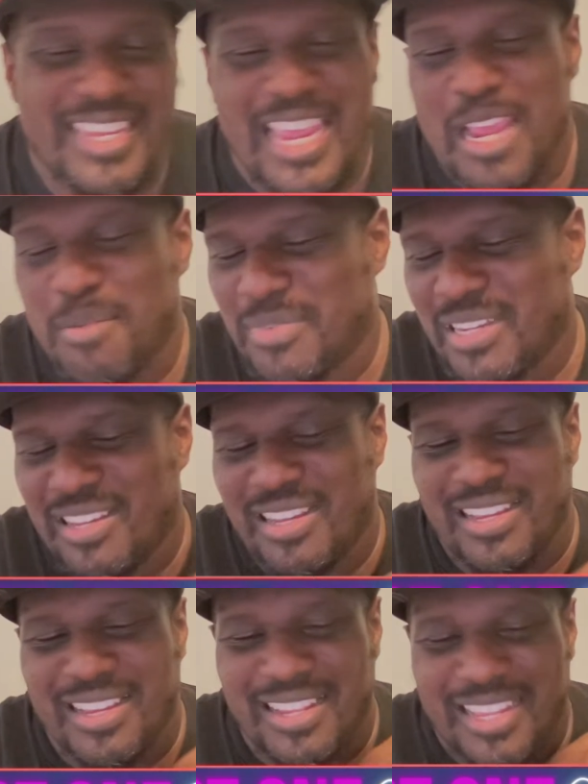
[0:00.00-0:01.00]
Ecamm
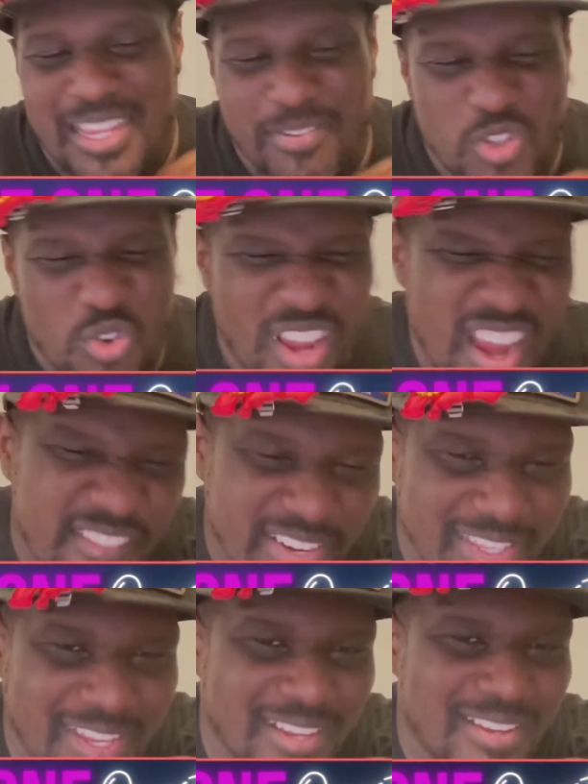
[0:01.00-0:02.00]
gives you
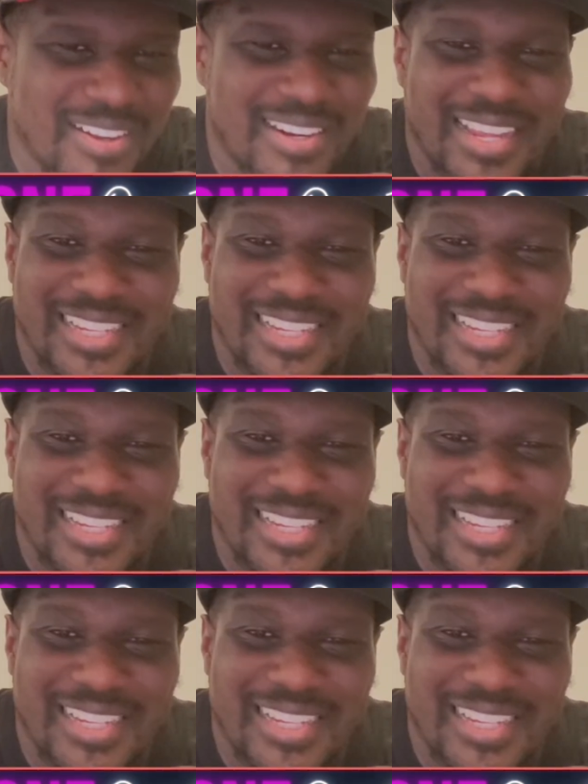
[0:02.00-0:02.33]
everything.